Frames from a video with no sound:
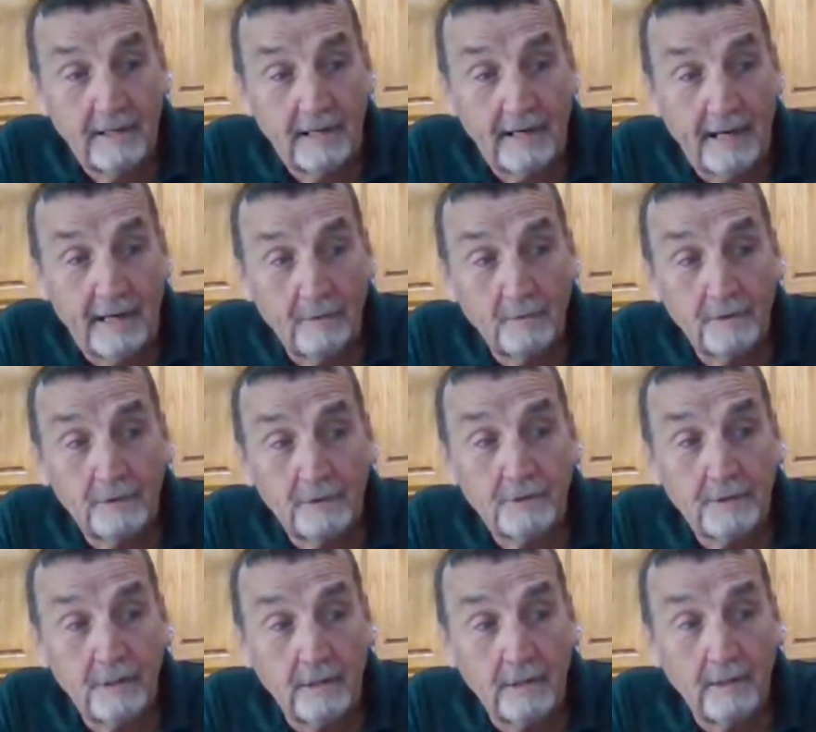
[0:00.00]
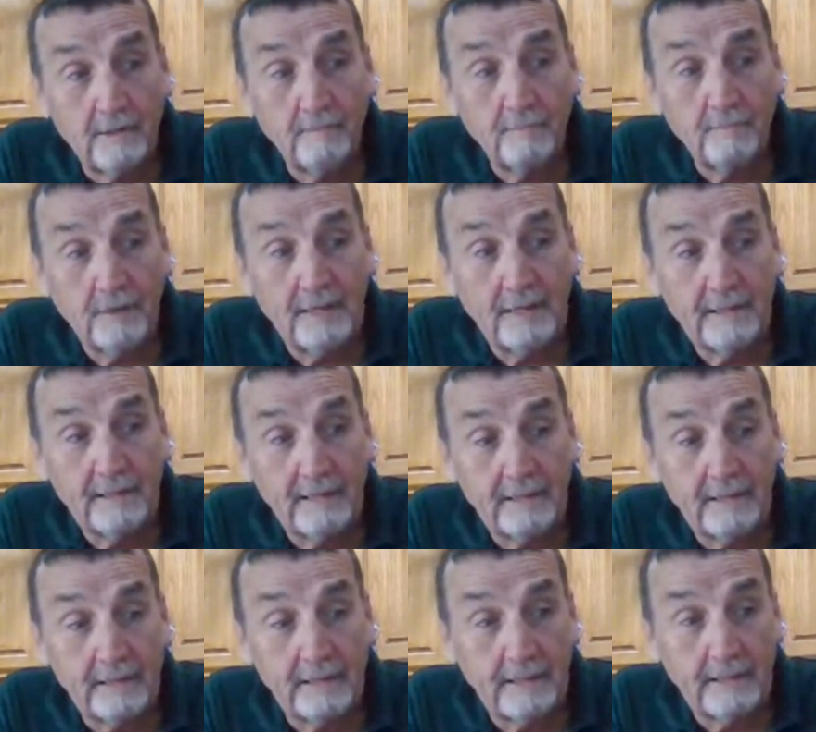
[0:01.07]
I was uh, thinking
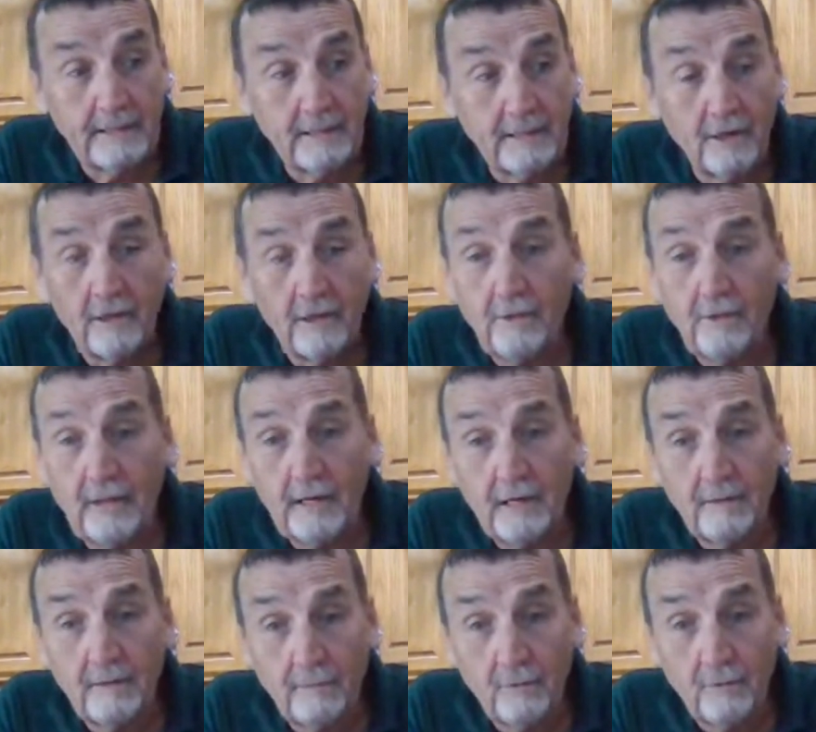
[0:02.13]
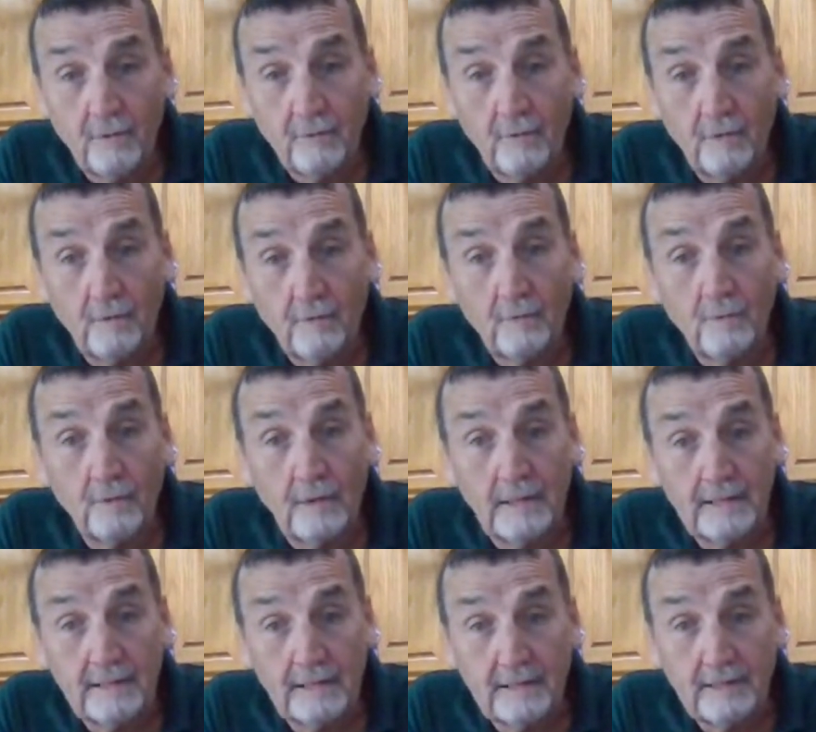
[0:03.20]
the unthinkable,
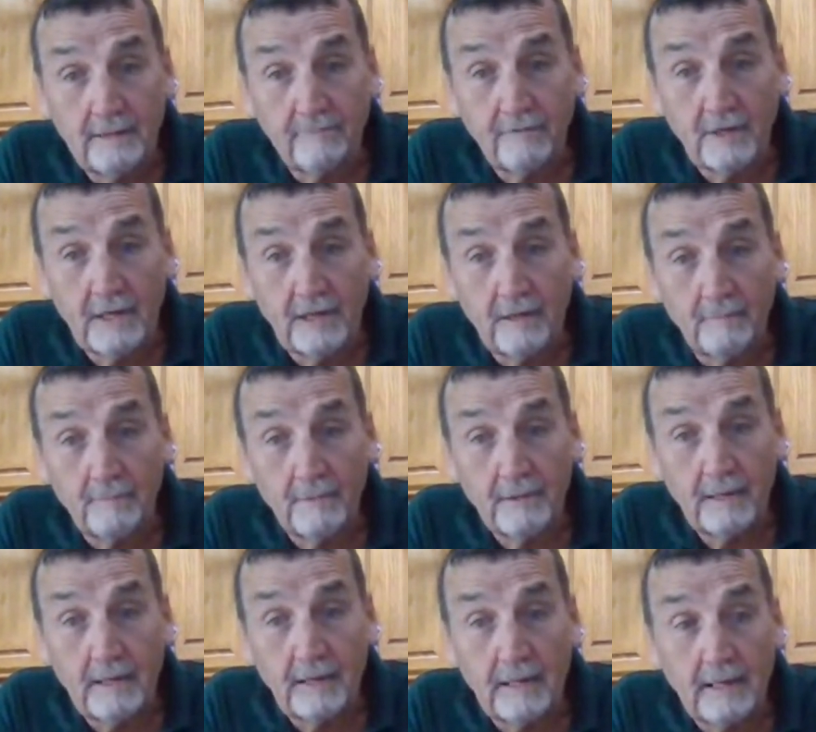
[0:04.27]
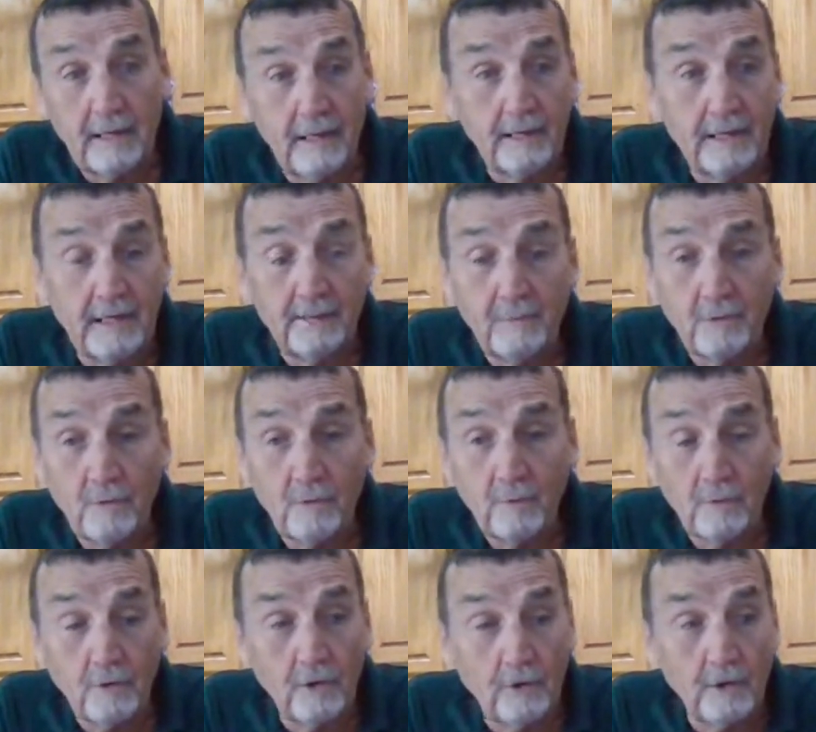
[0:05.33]
ready to give up, unable to
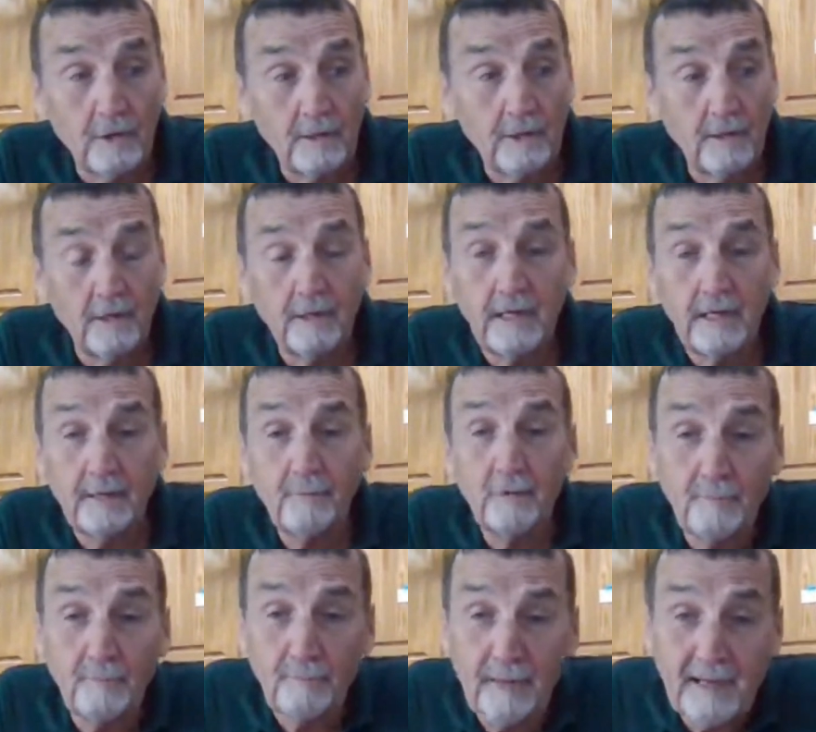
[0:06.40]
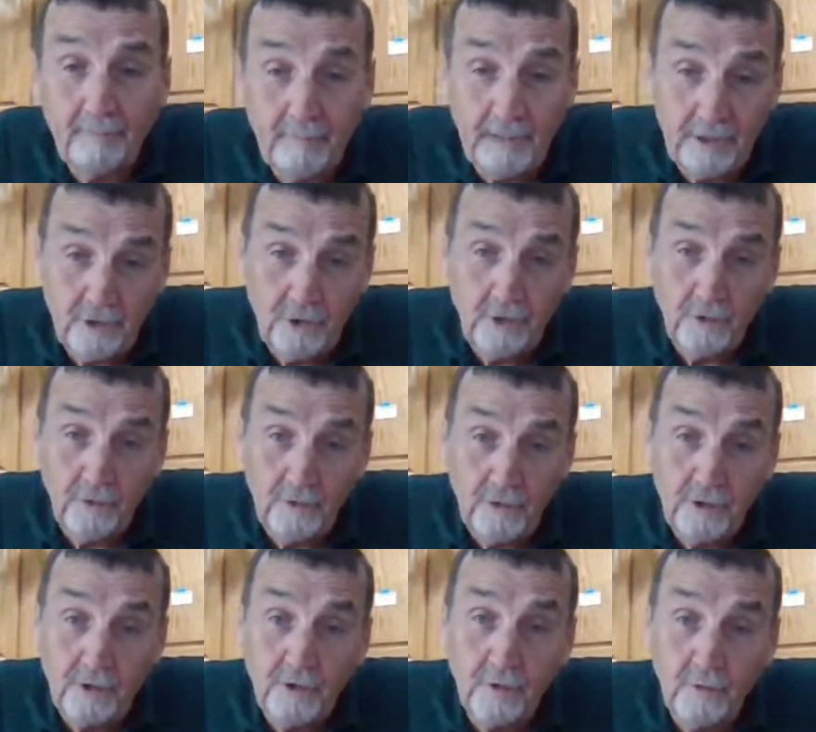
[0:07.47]
work, unable to buy my children
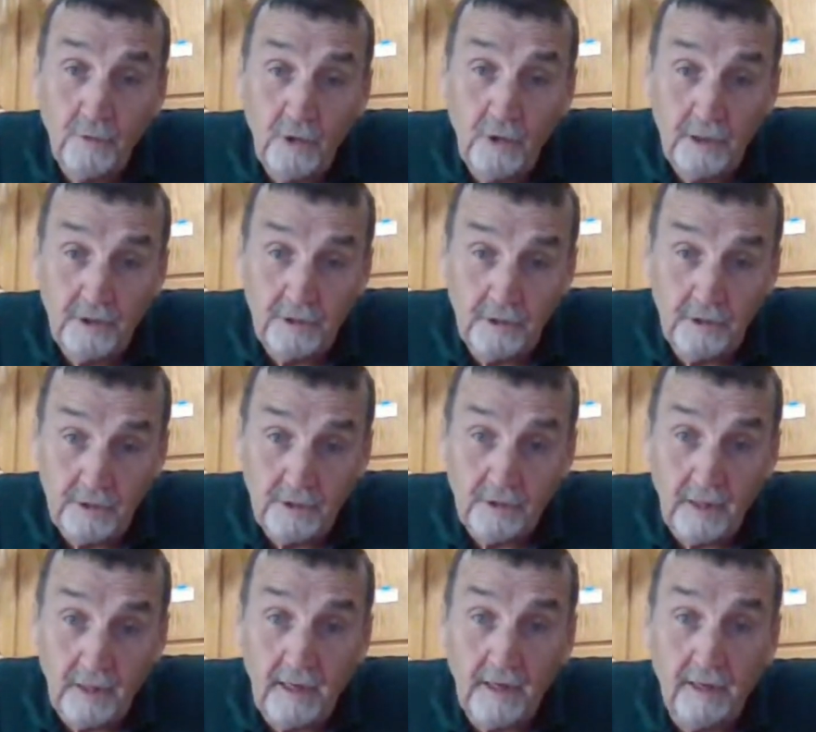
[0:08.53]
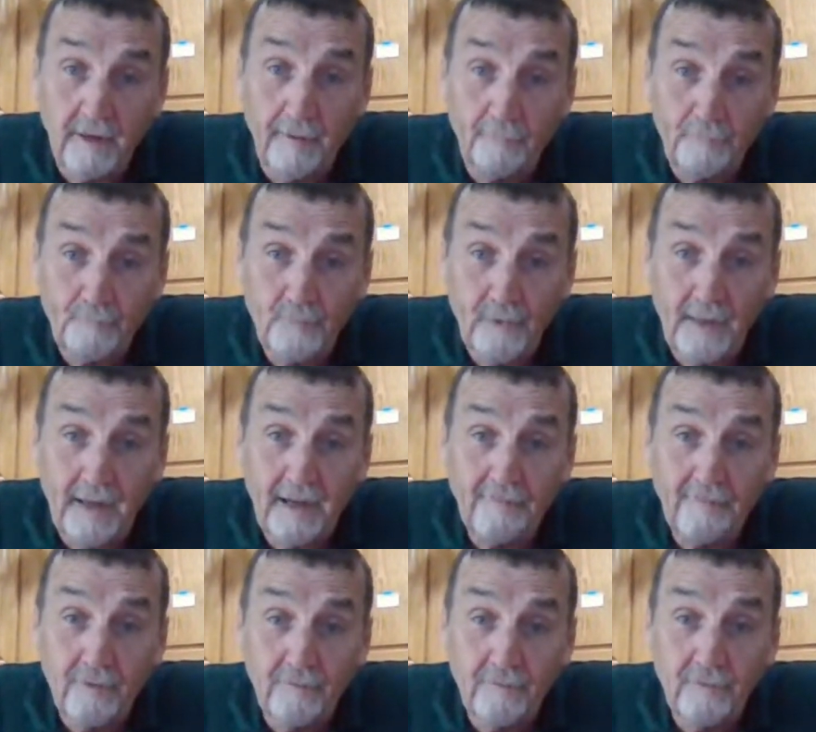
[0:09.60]
school lunches. I had to apply
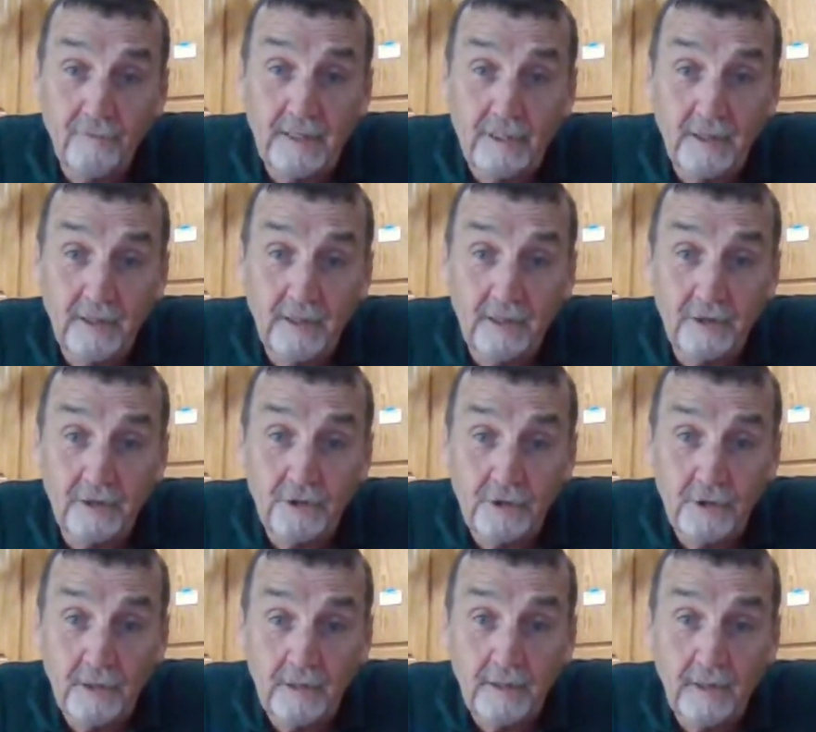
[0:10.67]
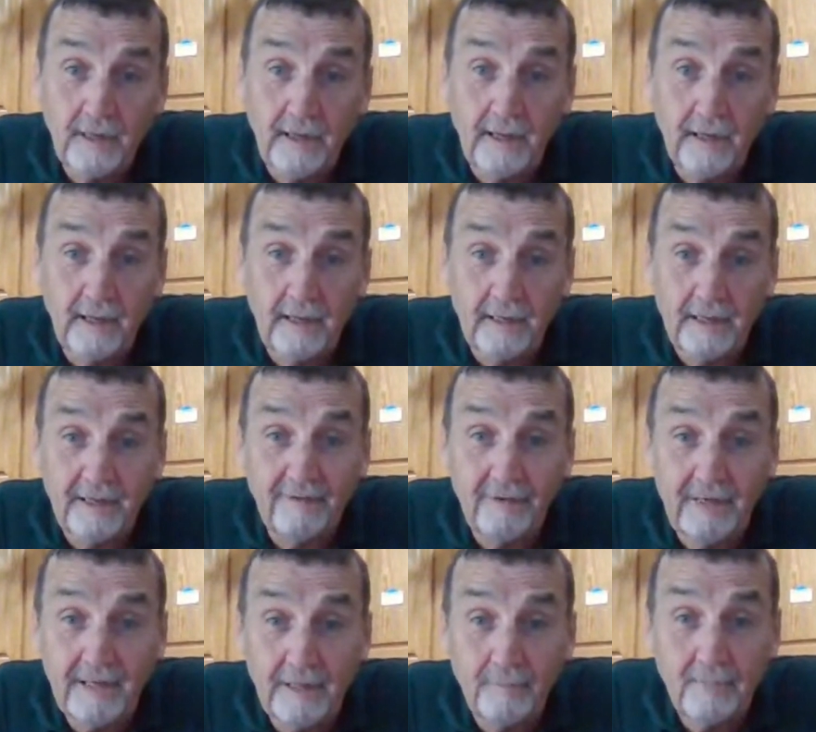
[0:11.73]
for free lunch and, and living
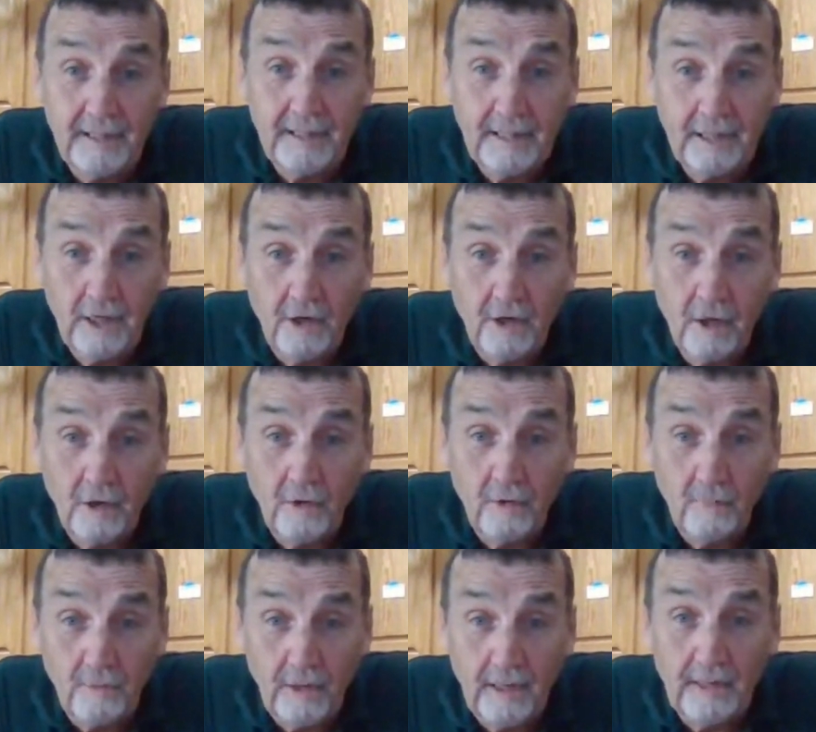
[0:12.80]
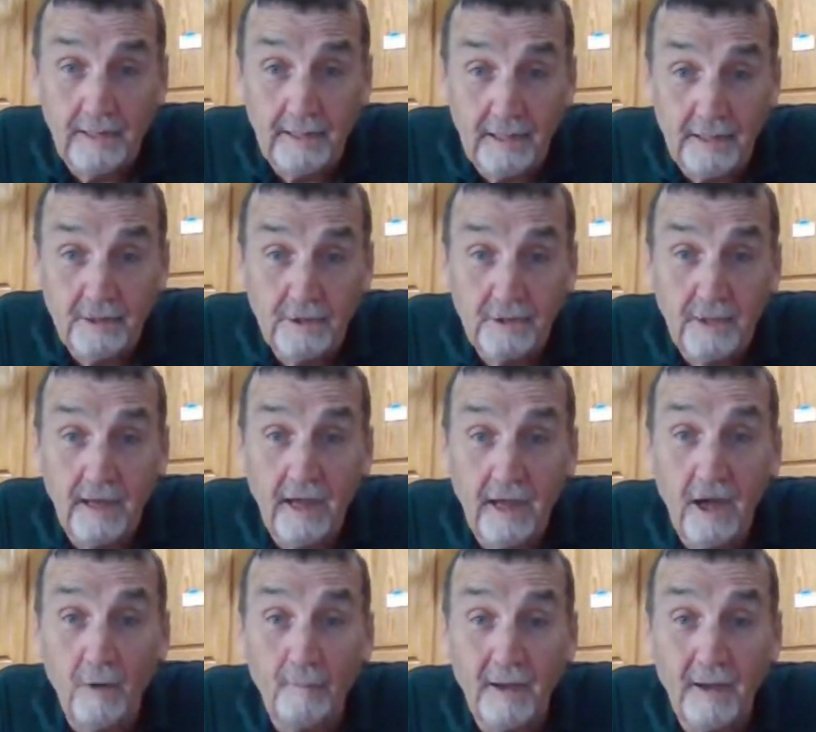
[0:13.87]
in a million dollar home, right? That's
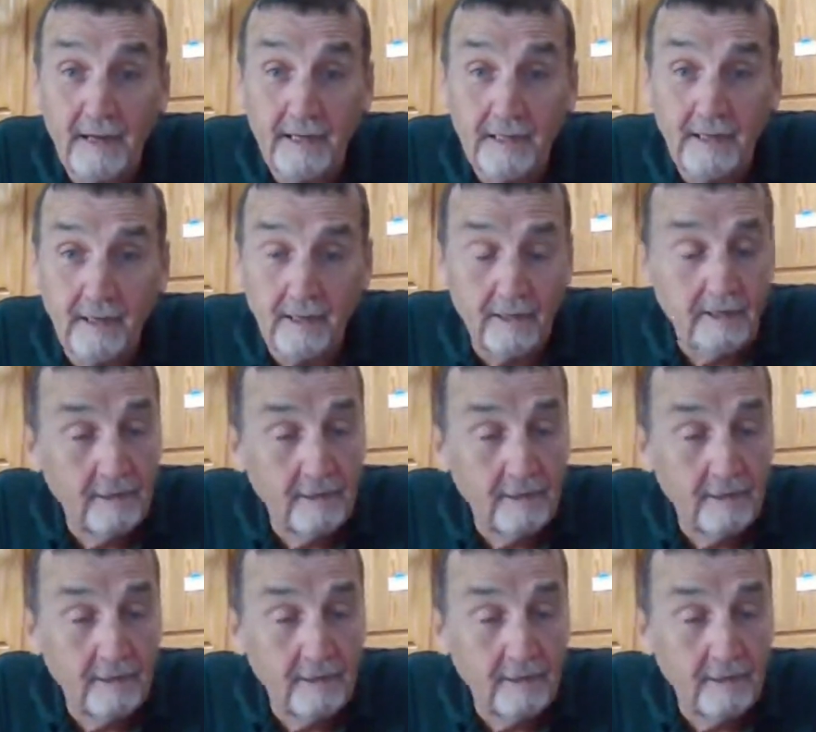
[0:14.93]
how bad it got.